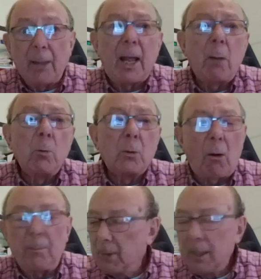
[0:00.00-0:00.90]
and they will
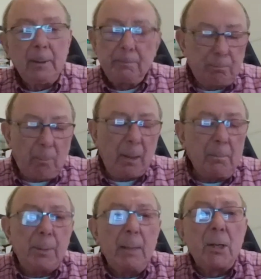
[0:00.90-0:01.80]
not
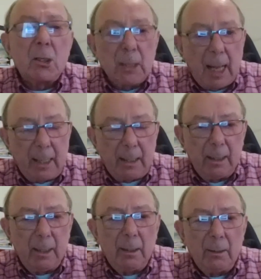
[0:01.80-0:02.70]
be misled.
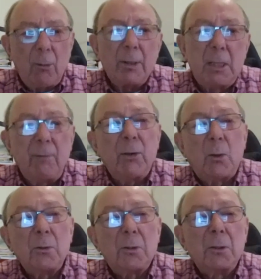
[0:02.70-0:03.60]
Very
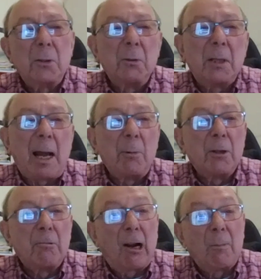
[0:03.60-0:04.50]
difficult to do that
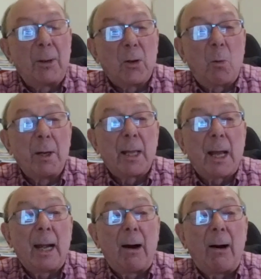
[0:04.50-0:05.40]
with a robot or with
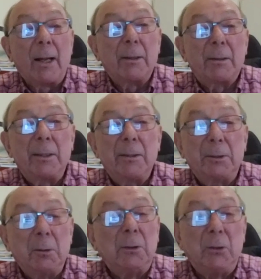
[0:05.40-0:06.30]
AI.
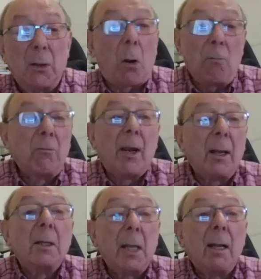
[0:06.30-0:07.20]
You're not
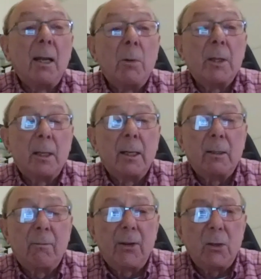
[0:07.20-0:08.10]
really dealing with an
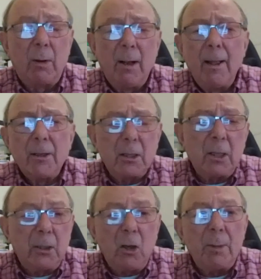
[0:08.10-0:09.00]
individual. So
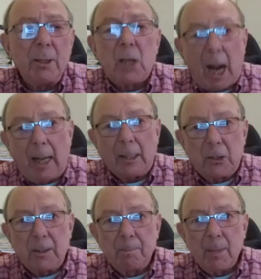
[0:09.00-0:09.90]
the human
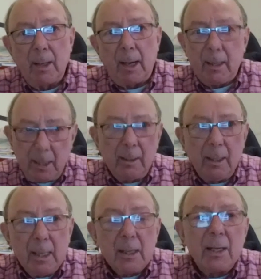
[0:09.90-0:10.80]
touch, I think,
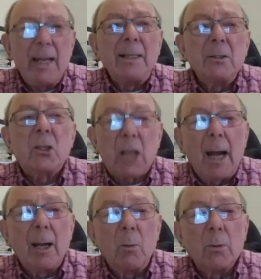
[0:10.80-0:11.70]
in
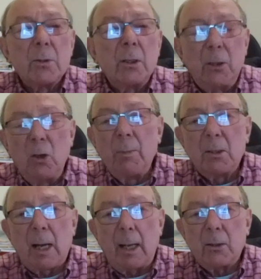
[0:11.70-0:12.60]
sales, the
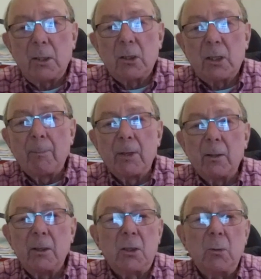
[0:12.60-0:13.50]
human touch is
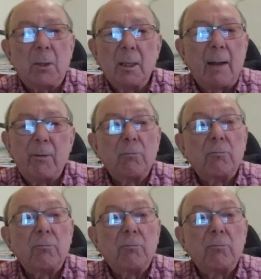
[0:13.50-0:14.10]
something that you can never